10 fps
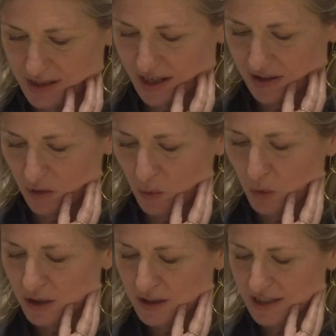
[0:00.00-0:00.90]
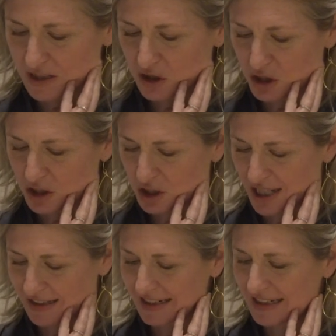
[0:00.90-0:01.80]
say that words in
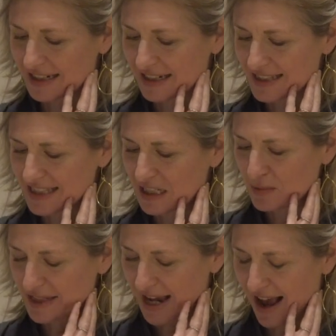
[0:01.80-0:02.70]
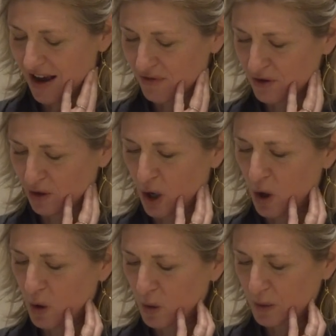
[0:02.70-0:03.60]
Shetlandic seem to have their
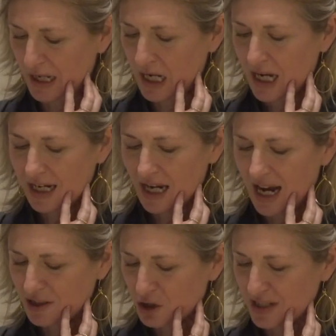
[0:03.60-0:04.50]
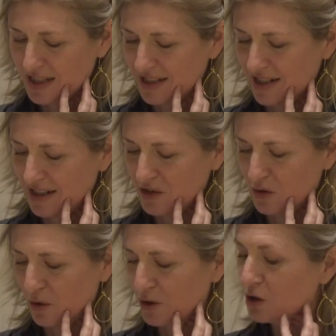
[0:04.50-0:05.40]
own
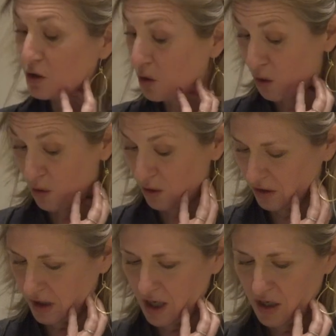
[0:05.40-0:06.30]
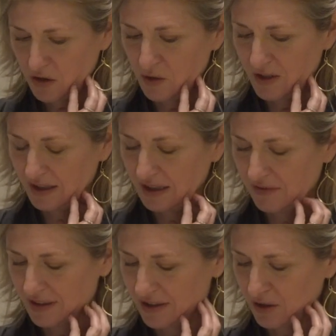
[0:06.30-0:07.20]
consciousness or soul, so that
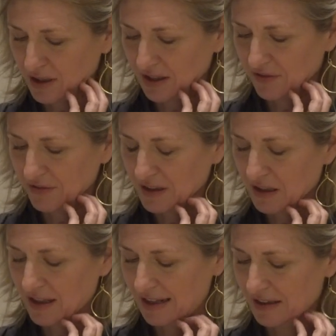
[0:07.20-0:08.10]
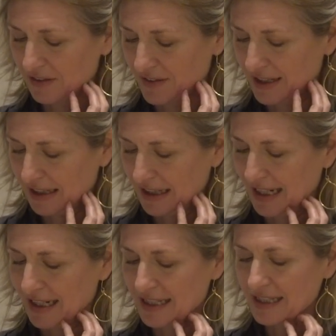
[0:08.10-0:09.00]
living there can feel like living
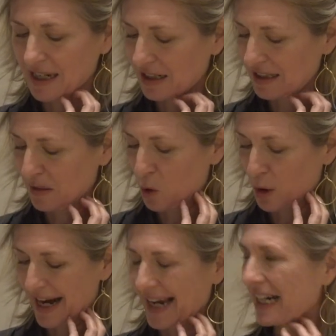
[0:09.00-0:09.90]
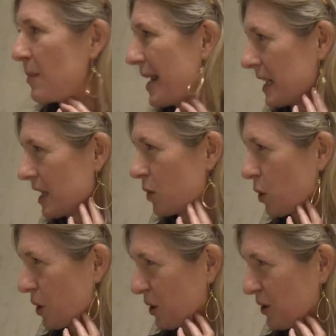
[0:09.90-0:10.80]
in a subtly more animated
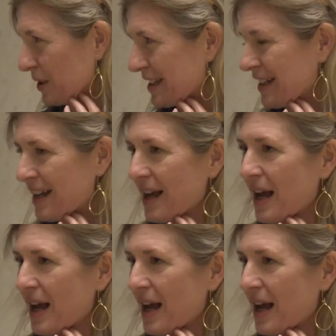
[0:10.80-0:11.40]
world.